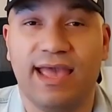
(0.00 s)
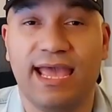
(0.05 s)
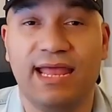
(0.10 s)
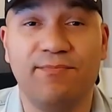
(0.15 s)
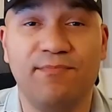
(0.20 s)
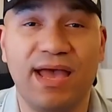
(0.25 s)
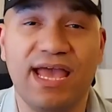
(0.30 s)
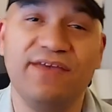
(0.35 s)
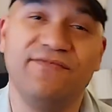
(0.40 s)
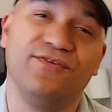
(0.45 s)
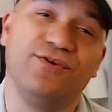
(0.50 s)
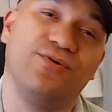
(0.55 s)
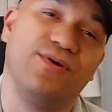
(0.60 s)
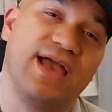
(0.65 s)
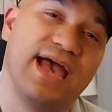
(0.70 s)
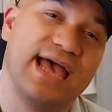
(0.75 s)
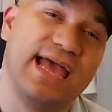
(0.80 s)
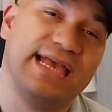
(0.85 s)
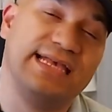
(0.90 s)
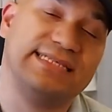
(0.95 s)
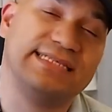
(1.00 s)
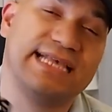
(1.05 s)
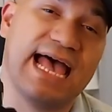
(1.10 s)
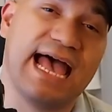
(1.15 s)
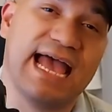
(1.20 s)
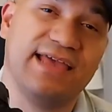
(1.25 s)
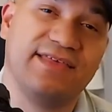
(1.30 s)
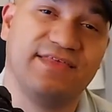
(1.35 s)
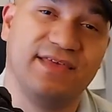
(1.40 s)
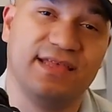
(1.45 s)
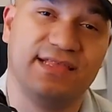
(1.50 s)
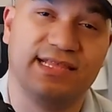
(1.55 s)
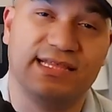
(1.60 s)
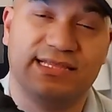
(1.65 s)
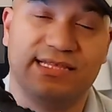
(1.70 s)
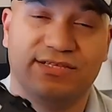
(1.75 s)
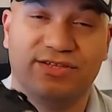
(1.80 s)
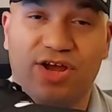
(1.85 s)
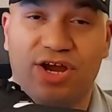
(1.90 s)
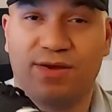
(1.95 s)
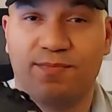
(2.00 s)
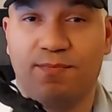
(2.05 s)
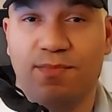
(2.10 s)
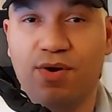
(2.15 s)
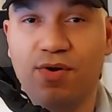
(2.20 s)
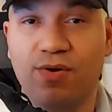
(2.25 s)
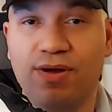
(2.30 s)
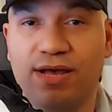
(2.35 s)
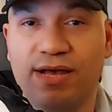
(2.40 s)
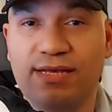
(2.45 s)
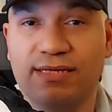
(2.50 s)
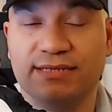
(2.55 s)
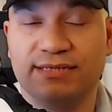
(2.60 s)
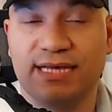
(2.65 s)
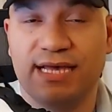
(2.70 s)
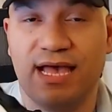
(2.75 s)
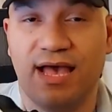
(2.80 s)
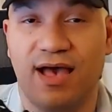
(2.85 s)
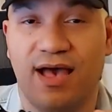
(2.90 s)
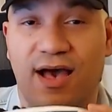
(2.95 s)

In my view, guys, I think that the Dark Mochas